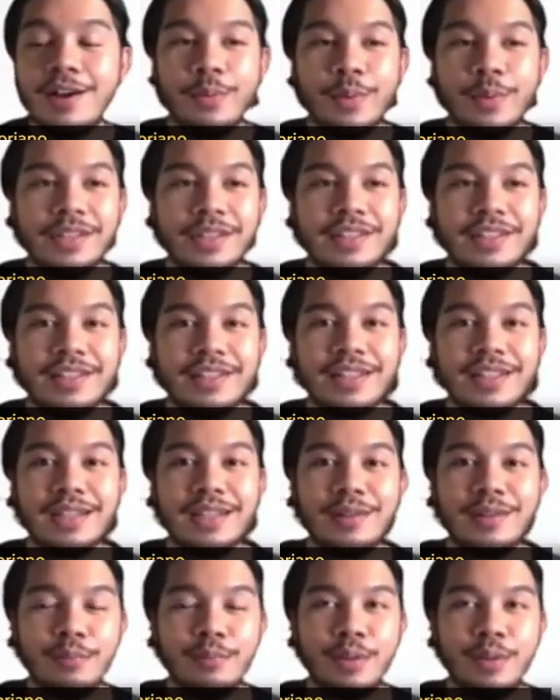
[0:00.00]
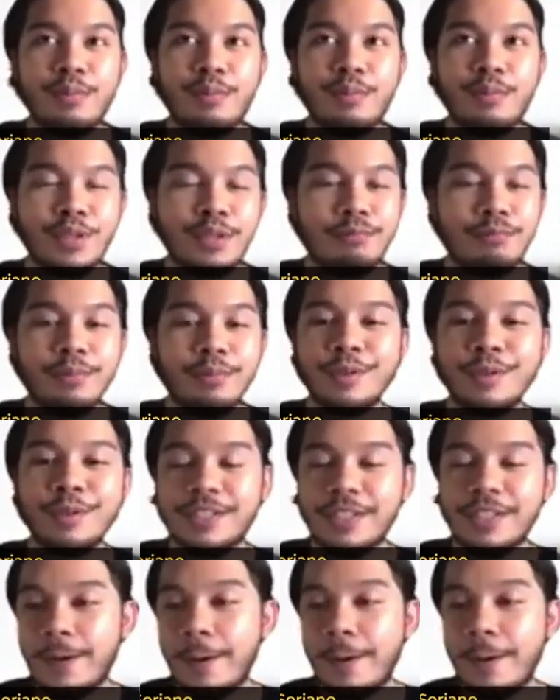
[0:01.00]
with what you're
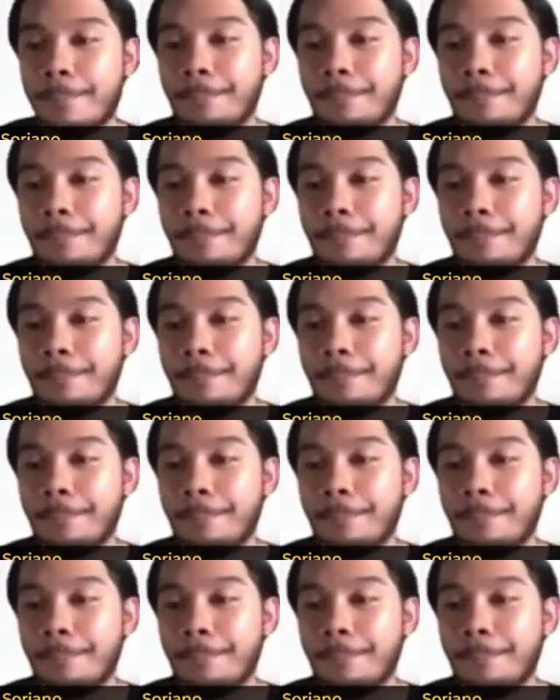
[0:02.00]
posting.